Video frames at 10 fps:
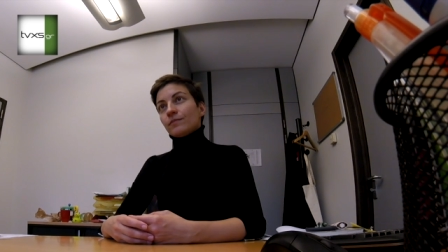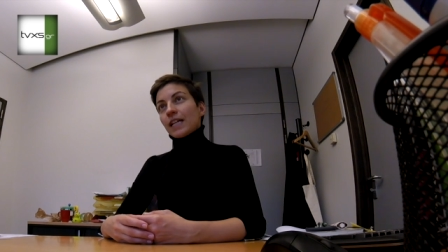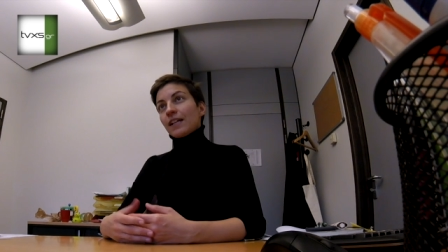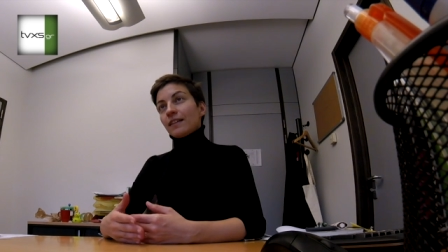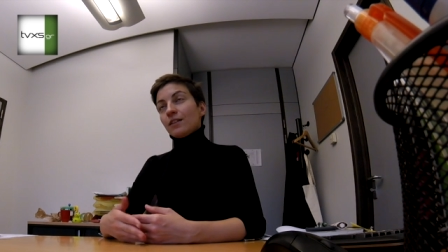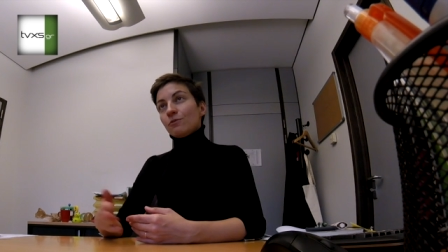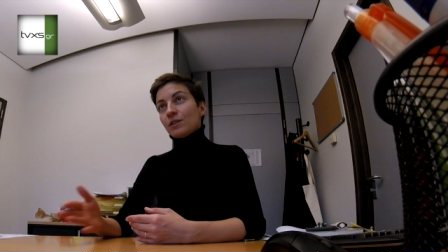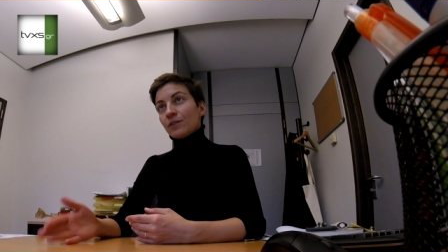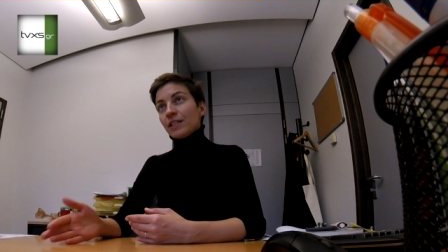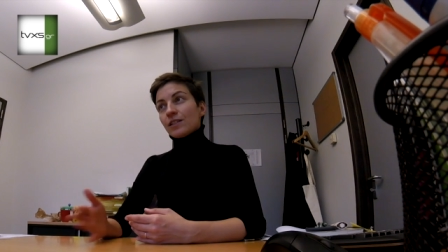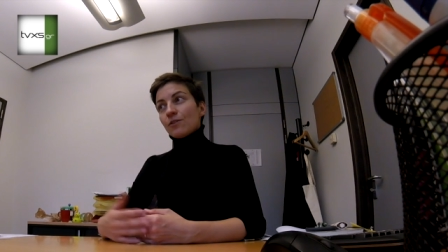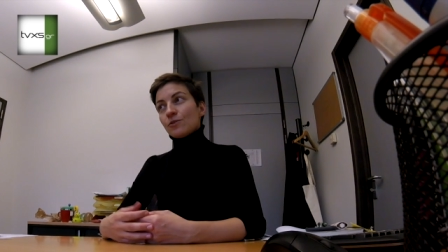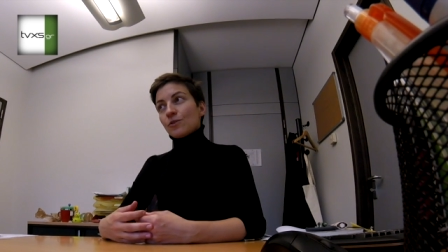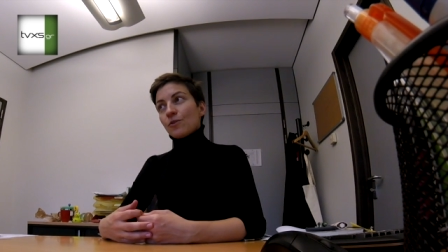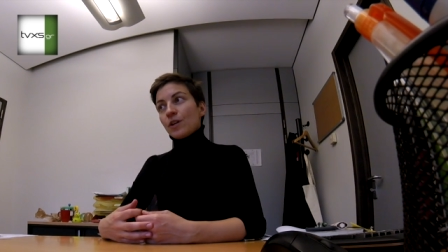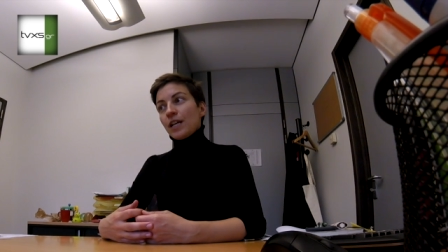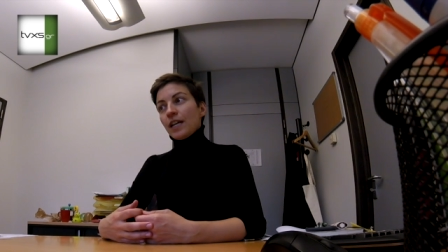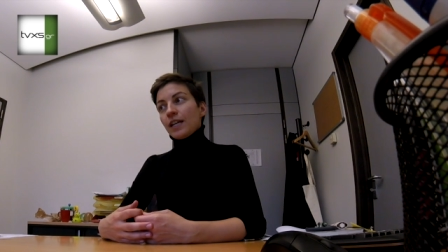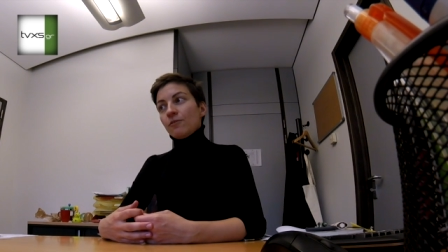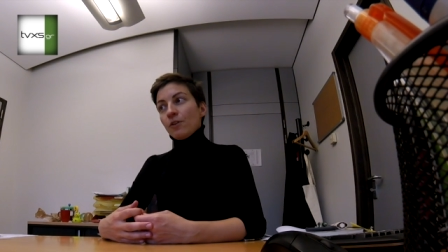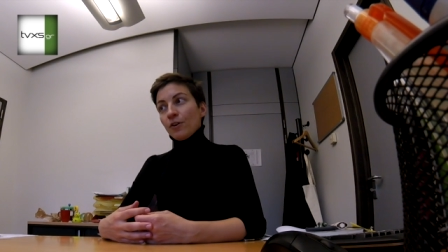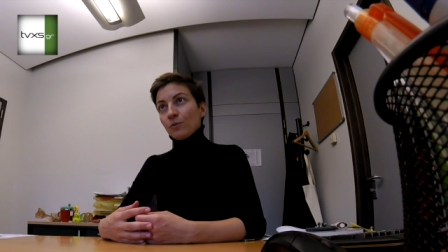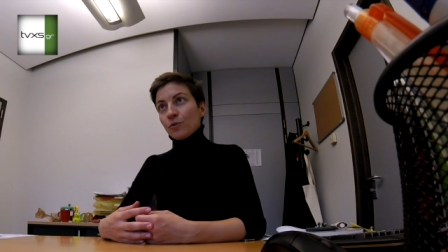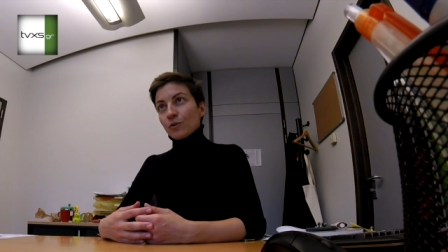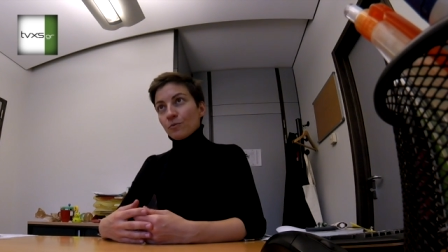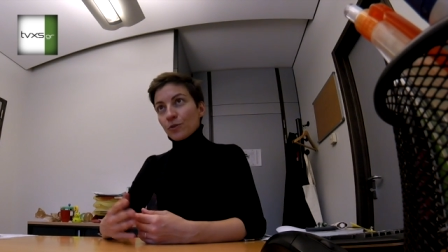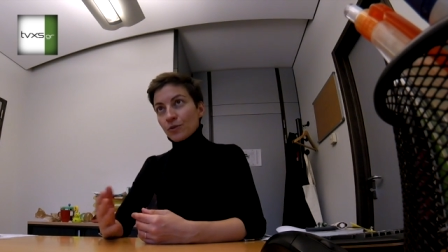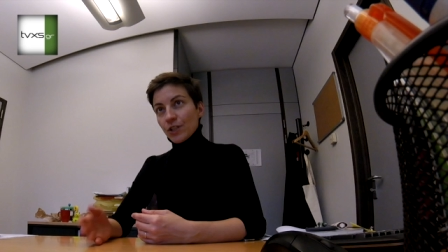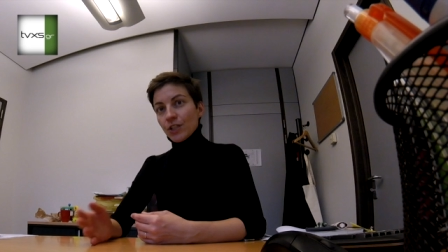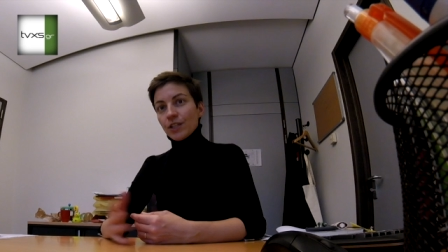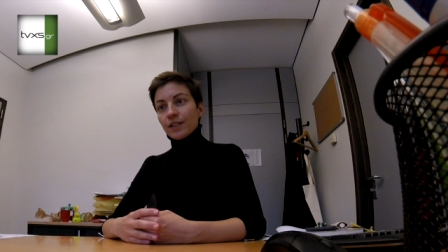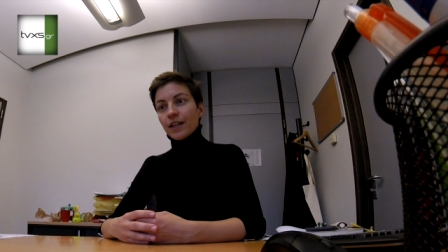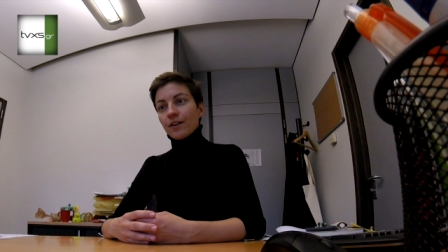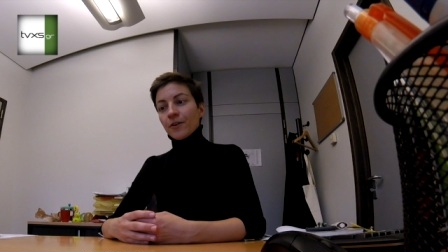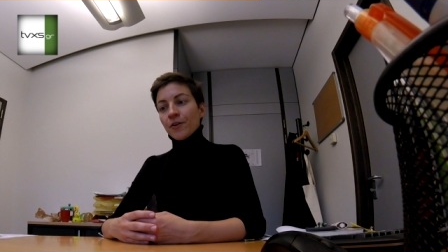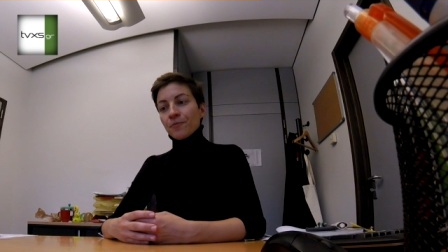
And I think we Greens are also in a very important position there.